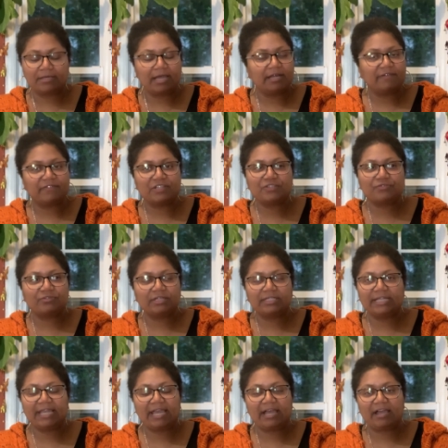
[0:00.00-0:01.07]
None of us
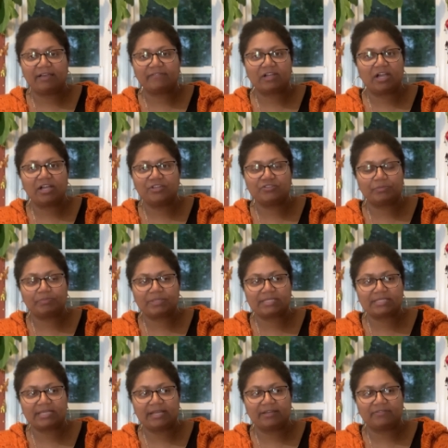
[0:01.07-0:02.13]
really have
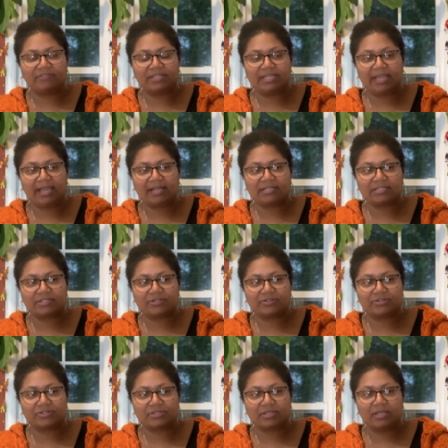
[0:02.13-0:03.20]
100% of the
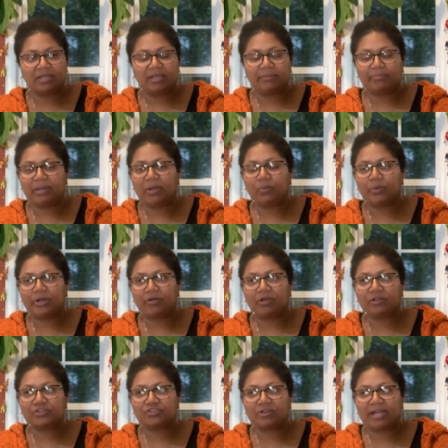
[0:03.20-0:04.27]
answers, but we're
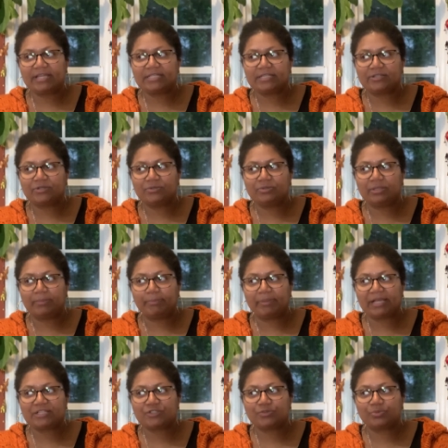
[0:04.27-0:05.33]
all trying to do the
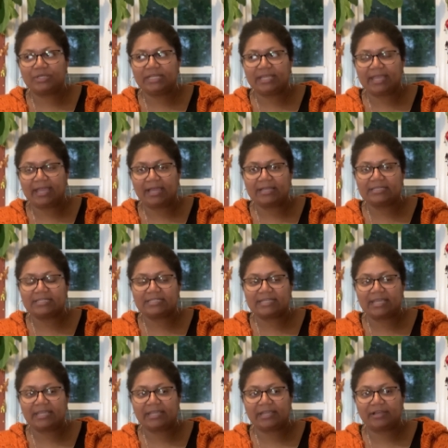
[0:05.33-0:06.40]
best we can to
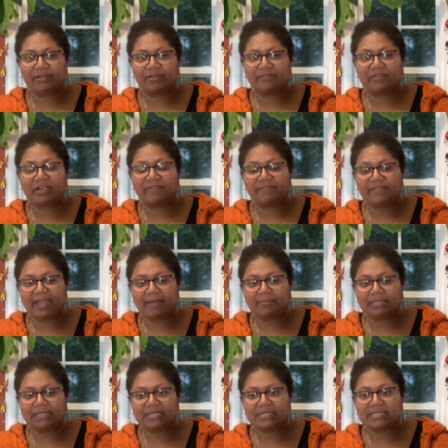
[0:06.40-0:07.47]
take care of our
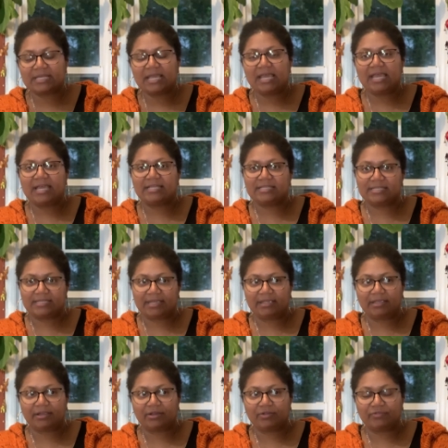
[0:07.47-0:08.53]
families and to
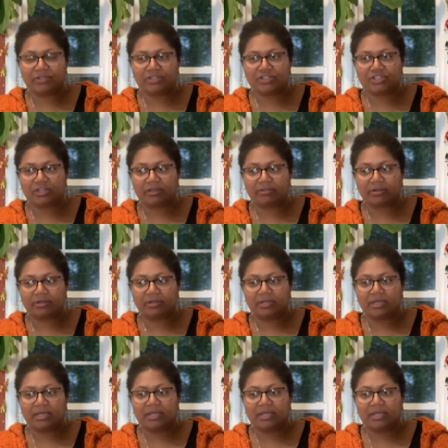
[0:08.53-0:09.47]
take care of each other.